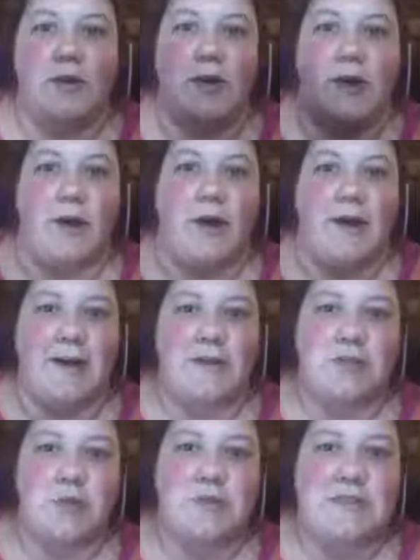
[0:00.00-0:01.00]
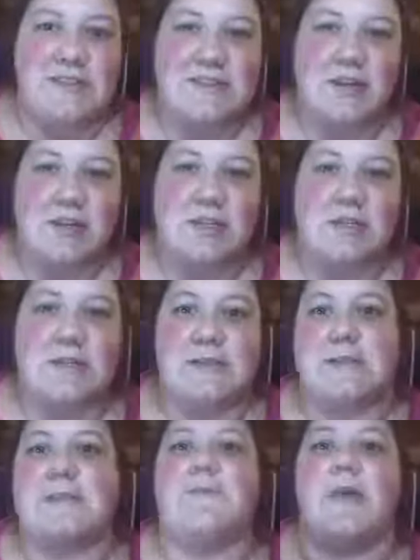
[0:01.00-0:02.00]
Now, I had two
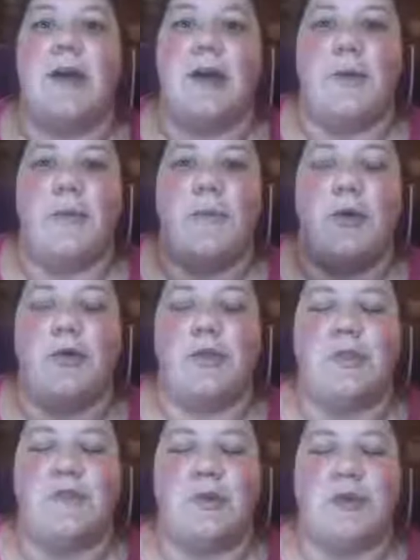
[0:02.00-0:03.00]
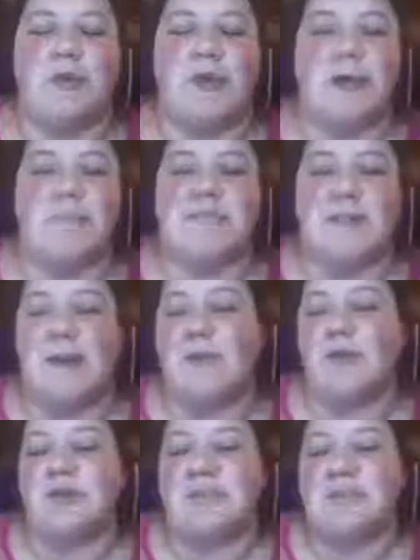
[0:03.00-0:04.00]
C-sections, and both of those times
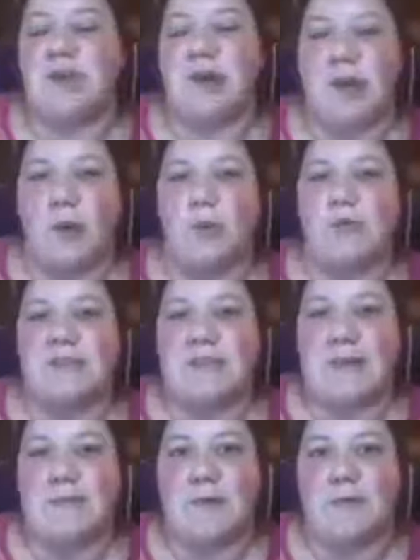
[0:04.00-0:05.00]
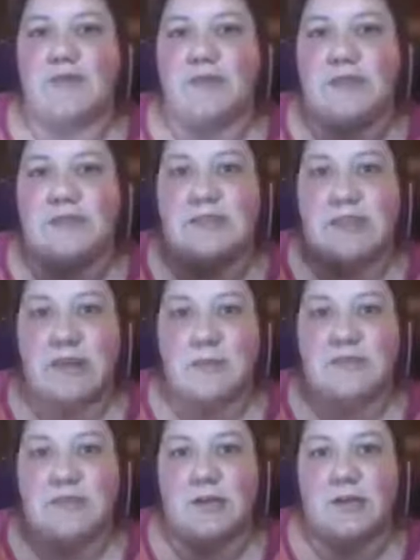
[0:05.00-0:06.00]
together did not equal the same number of days that he
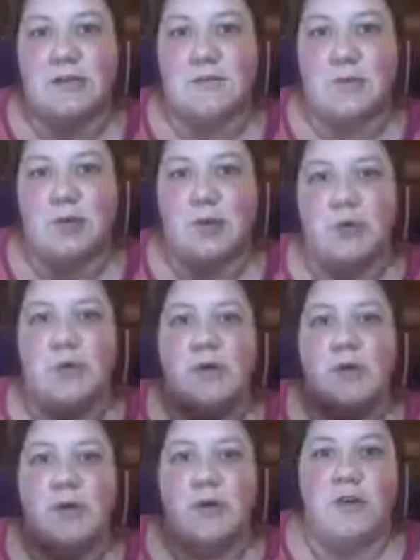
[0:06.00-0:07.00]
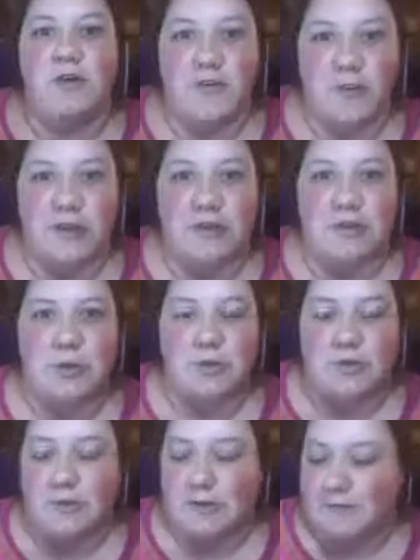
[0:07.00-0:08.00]
was in the hospital for a
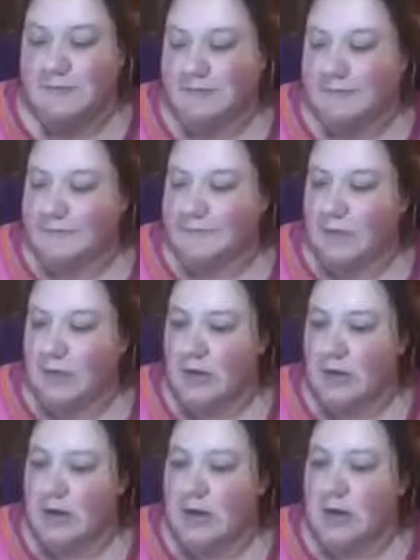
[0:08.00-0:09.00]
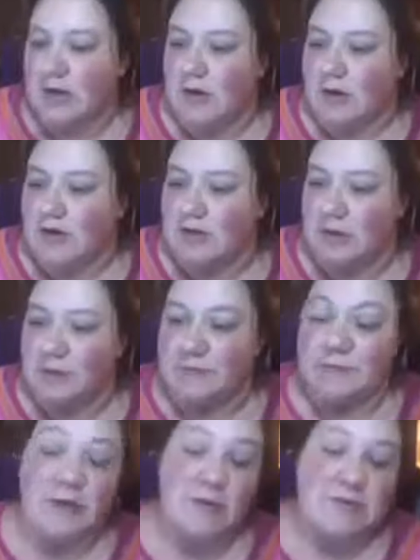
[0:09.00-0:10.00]
tooth. So,
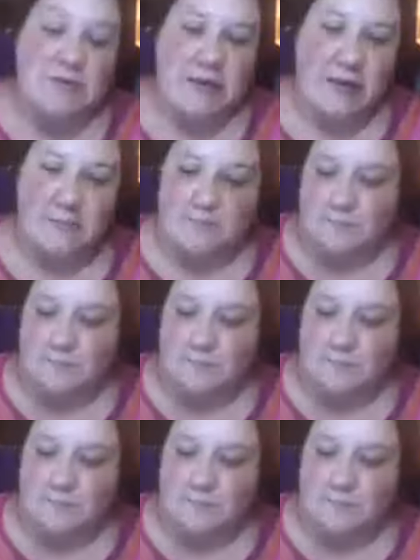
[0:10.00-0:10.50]
there was that.